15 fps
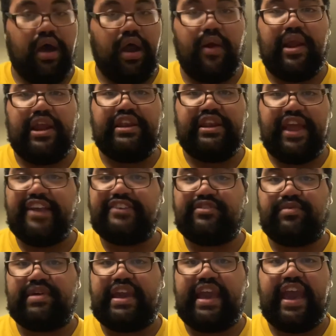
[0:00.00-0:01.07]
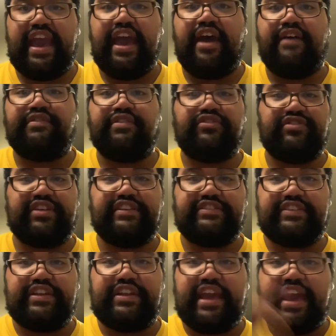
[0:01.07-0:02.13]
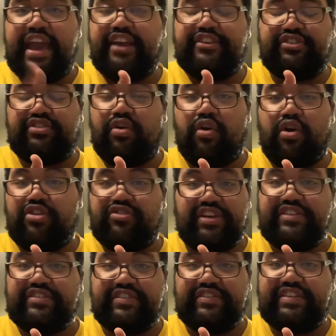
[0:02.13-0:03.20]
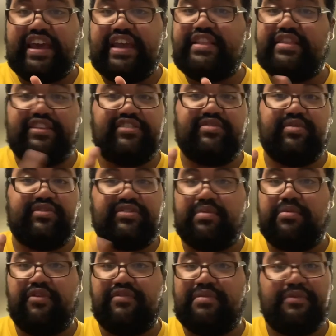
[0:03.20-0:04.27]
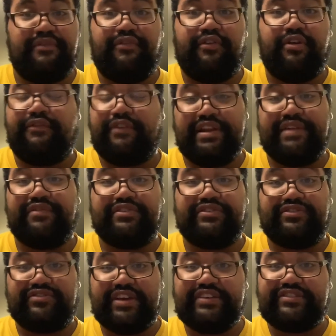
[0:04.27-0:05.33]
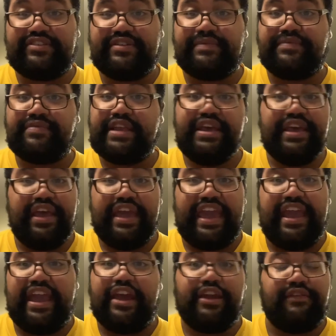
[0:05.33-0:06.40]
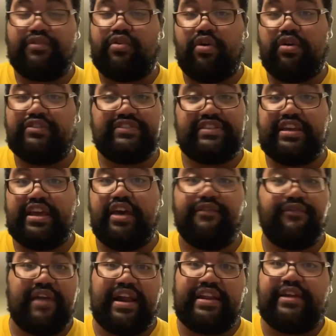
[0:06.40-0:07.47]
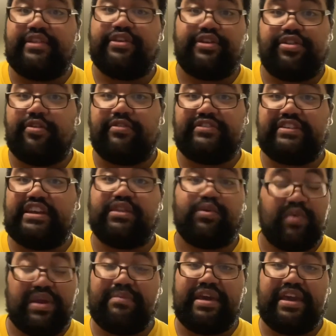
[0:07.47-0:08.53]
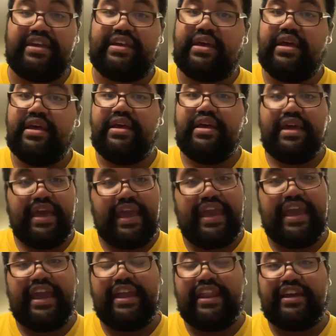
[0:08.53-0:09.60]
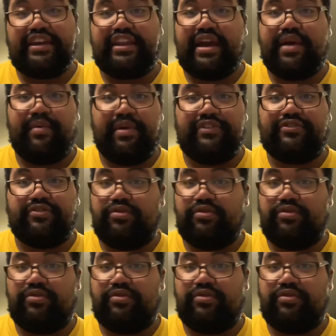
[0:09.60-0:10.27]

right, next we have Jason X or Jason 10. This was the movie before Freddy vs. Jason. And of course, the Friday the 13th remake. And I cannot wait to